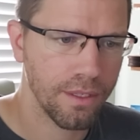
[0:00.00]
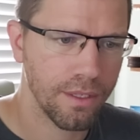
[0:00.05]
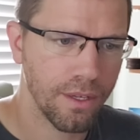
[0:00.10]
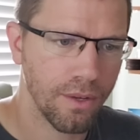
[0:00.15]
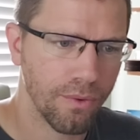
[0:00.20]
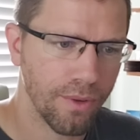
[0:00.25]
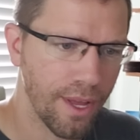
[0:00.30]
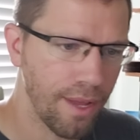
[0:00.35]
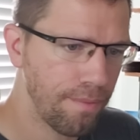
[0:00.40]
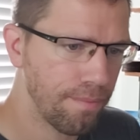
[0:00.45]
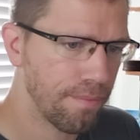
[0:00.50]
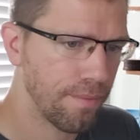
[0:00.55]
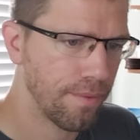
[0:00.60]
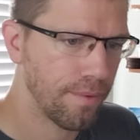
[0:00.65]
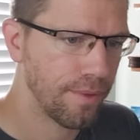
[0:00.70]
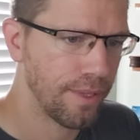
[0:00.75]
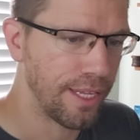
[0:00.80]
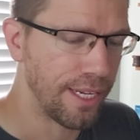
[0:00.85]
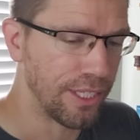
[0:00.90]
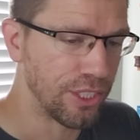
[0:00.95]
Okay,
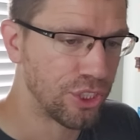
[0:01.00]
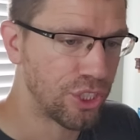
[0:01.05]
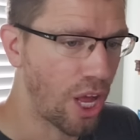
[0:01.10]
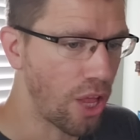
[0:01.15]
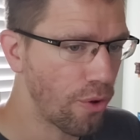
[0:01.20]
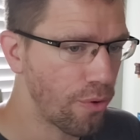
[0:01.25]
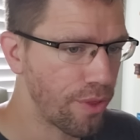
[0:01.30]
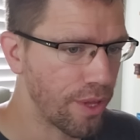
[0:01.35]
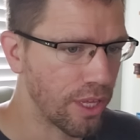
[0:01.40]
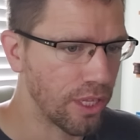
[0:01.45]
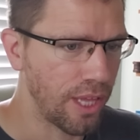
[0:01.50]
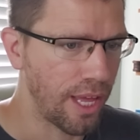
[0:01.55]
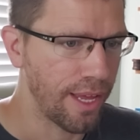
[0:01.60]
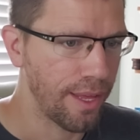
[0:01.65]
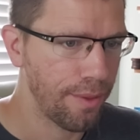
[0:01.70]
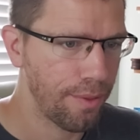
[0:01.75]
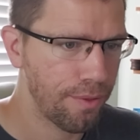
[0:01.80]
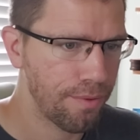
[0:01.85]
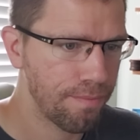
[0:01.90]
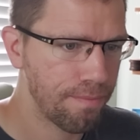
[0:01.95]
it is taller than
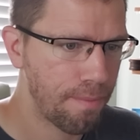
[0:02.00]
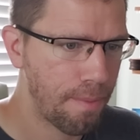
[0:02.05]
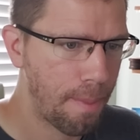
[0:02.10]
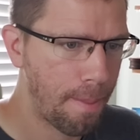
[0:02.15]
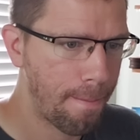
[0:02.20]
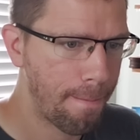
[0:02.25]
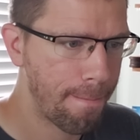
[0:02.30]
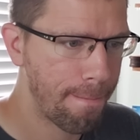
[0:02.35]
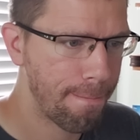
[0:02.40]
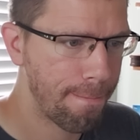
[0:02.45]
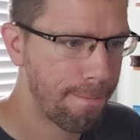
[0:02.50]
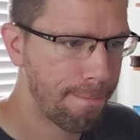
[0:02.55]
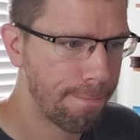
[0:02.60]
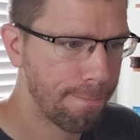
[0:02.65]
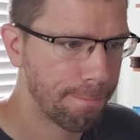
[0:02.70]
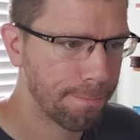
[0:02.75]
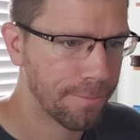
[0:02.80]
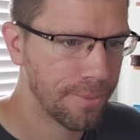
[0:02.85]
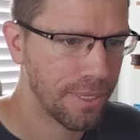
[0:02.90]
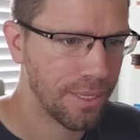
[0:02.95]
Goliath,
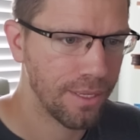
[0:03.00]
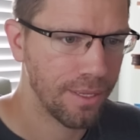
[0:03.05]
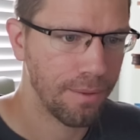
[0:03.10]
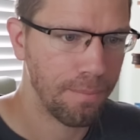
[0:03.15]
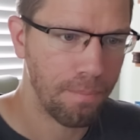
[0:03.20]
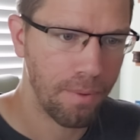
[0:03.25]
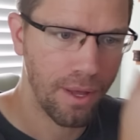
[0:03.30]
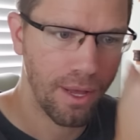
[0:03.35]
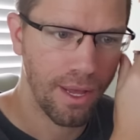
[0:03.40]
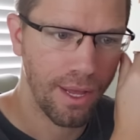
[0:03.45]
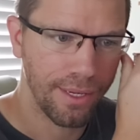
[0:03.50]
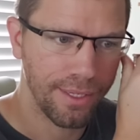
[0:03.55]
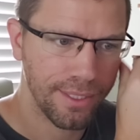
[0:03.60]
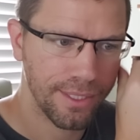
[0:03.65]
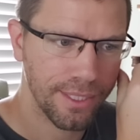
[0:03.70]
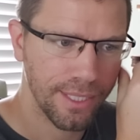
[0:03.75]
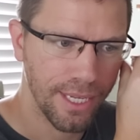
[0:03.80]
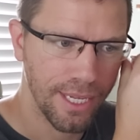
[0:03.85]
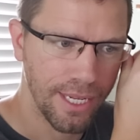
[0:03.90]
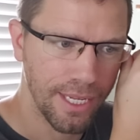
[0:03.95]

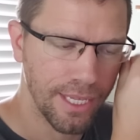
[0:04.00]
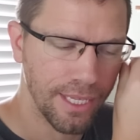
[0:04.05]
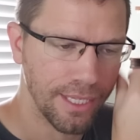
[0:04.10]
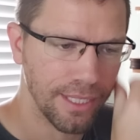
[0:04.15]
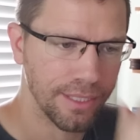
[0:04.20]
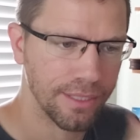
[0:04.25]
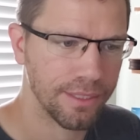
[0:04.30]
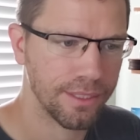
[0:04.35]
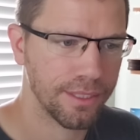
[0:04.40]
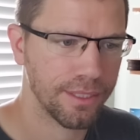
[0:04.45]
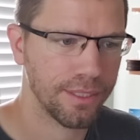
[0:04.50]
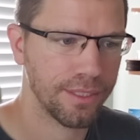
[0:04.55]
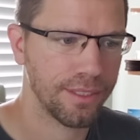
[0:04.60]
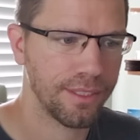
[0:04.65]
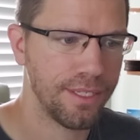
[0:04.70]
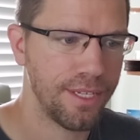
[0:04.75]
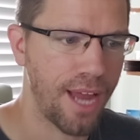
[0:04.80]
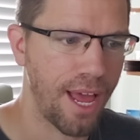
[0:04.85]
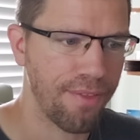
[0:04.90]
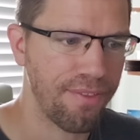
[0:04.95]
but it is
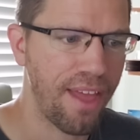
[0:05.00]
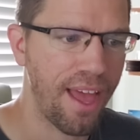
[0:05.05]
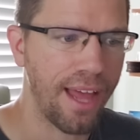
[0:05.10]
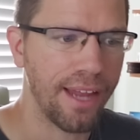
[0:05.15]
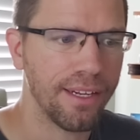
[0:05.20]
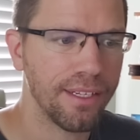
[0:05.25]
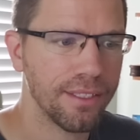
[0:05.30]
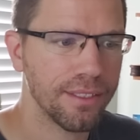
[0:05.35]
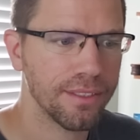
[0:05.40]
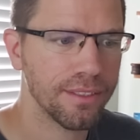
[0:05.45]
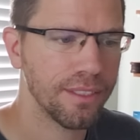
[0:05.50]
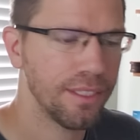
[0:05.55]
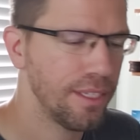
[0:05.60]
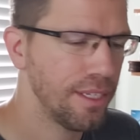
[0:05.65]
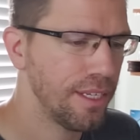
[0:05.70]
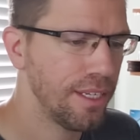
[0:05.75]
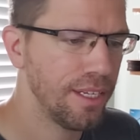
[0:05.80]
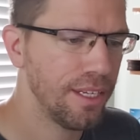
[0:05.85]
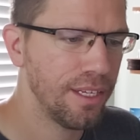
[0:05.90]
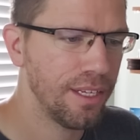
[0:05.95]
not that.
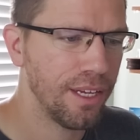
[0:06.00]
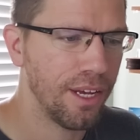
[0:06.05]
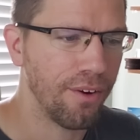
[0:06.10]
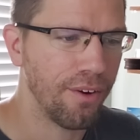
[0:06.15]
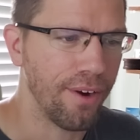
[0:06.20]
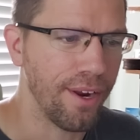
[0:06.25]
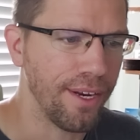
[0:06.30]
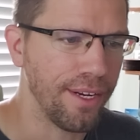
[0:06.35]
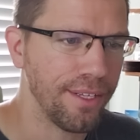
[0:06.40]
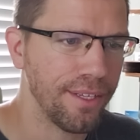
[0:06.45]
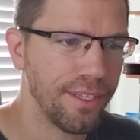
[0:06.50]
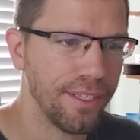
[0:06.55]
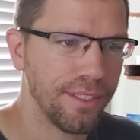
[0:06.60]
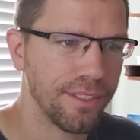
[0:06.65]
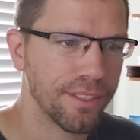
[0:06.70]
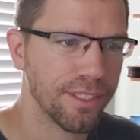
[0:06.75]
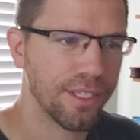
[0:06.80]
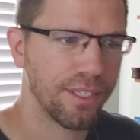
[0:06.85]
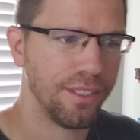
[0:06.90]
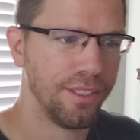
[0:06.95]
All right,
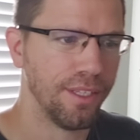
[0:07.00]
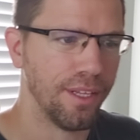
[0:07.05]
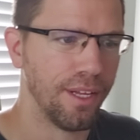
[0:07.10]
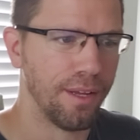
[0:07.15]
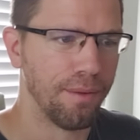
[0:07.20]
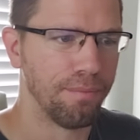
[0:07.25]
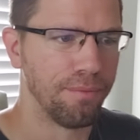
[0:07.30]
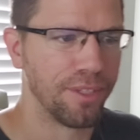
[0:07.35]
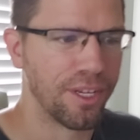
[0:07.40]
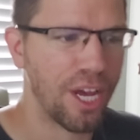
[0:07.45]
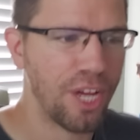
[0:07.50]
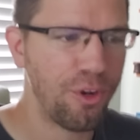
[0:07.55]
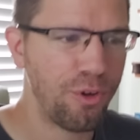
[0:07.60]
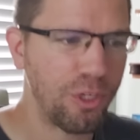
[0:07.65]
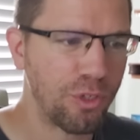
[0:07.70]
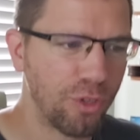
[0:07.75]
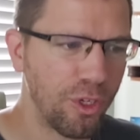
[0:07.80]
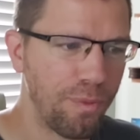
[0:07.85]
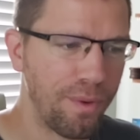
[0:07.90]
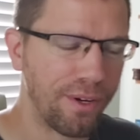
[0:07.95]
the country's
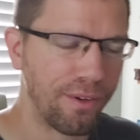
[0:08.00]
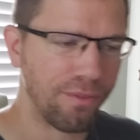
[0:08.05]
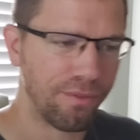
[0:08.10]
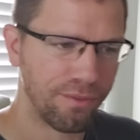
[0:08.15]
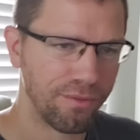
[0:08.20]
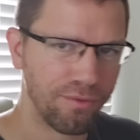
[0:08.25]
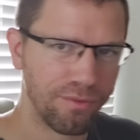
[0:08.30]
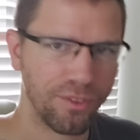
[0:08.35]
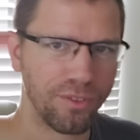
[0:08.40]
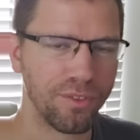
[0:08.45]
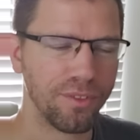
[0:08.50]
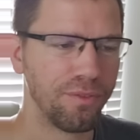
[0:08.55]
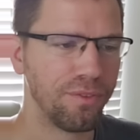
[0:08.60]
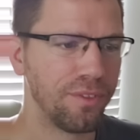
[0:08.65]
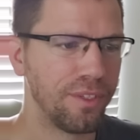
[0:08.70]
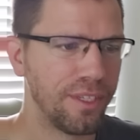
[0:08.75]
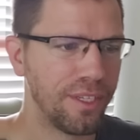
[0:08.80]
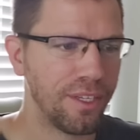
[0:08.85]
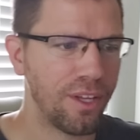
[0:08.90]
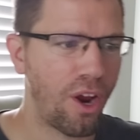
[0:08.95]
really been
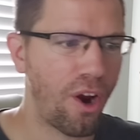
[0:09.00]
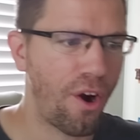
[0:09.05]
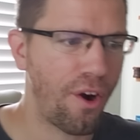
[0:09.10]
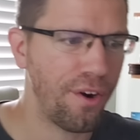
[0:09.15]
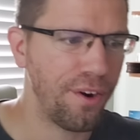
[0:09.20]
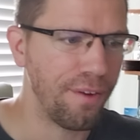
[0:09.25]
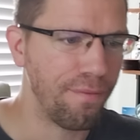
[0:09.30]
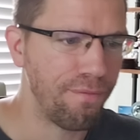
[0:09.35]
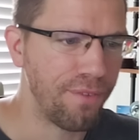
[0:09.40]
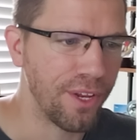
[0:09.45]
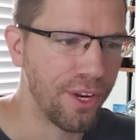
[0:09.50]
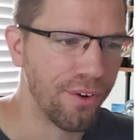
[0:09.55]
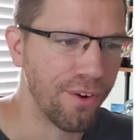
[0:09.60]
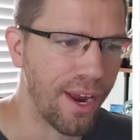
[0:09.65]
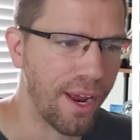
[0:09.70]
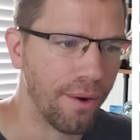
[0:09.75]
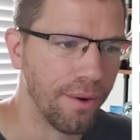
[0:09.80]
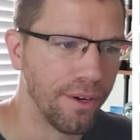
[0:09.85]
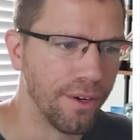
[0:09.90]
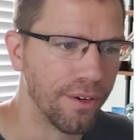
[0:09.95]
hard to figure
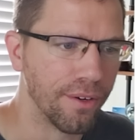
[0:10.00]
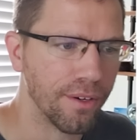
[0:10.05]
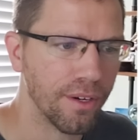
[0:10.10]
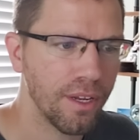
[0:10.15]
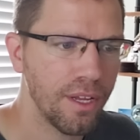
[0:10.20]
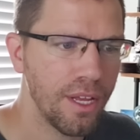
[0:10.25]
out here.